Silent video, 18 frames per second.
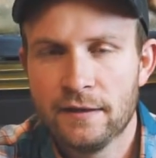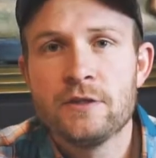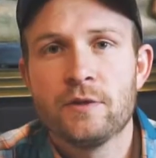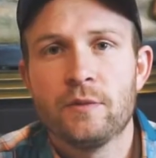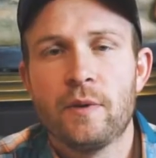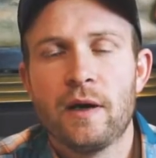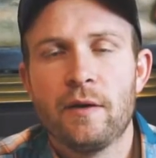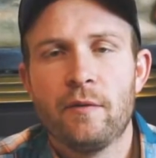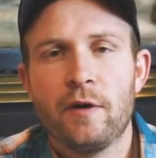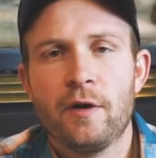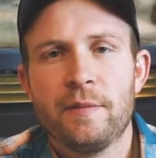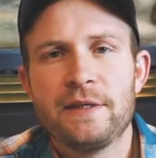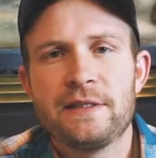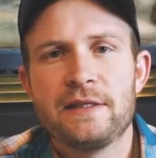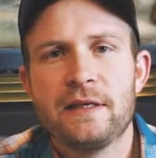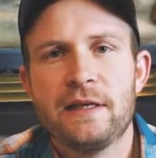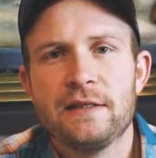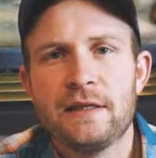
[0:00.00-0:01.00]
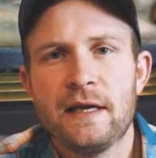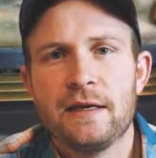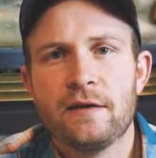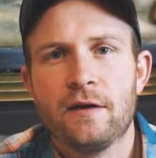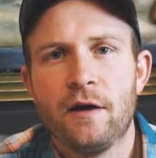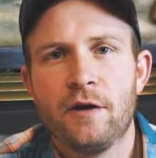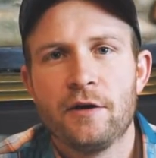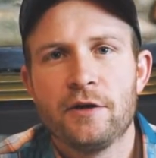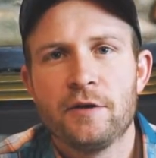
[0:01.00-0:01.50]
So Wyoming's going to
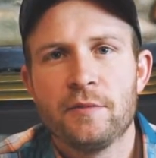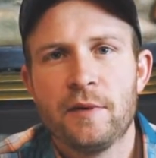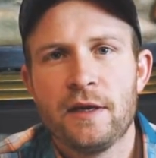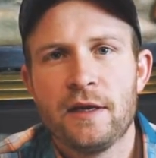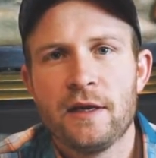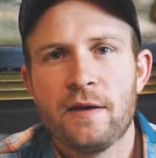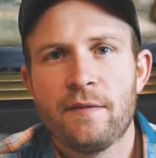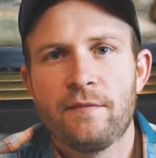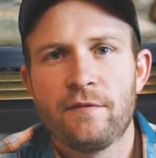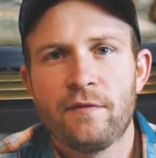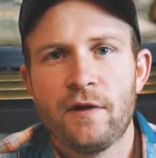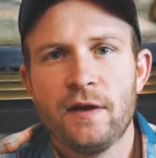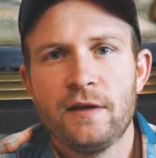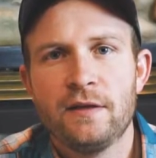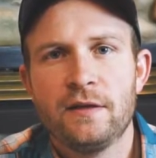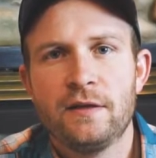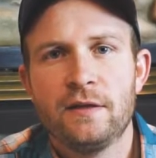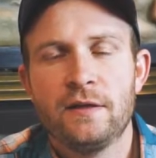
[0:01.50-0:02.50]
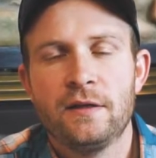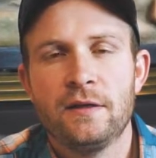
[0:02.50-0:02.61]
take all your money up front.